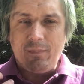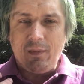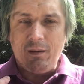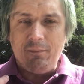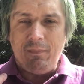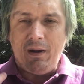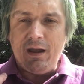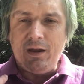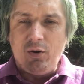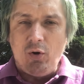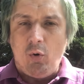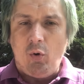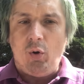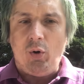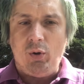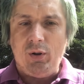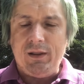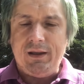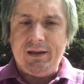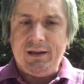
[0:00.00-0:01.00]
My
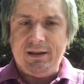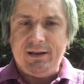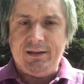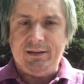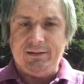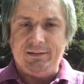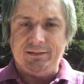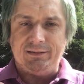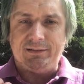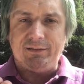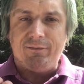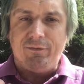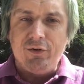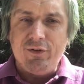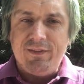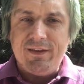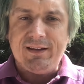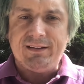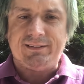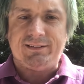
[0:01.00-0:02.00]
goal is for
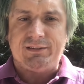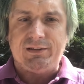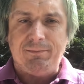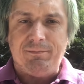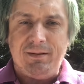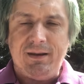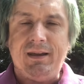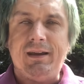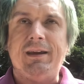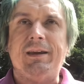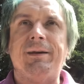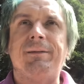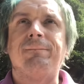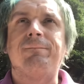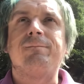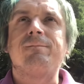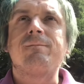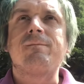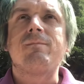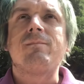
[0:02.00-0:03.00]
this to be
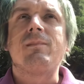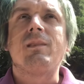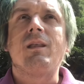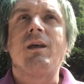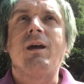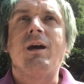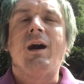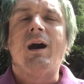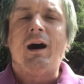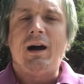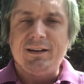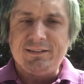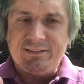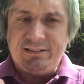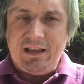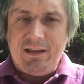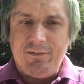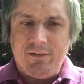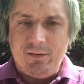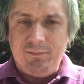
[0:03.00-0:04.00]
a
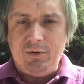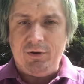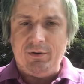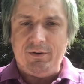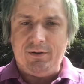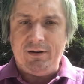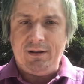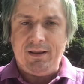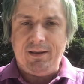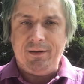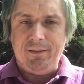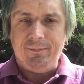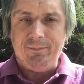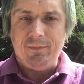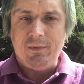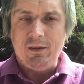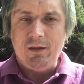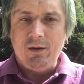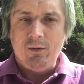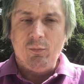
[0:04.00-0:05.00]
safe community
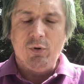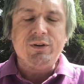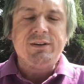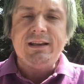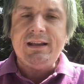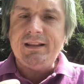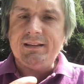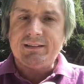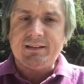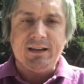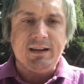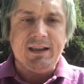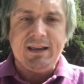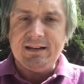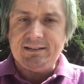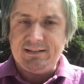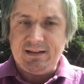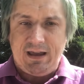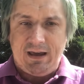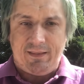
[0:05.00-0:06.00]
where teens can
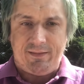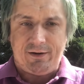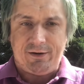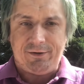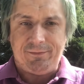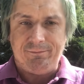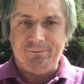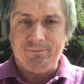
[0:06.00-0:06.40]
get together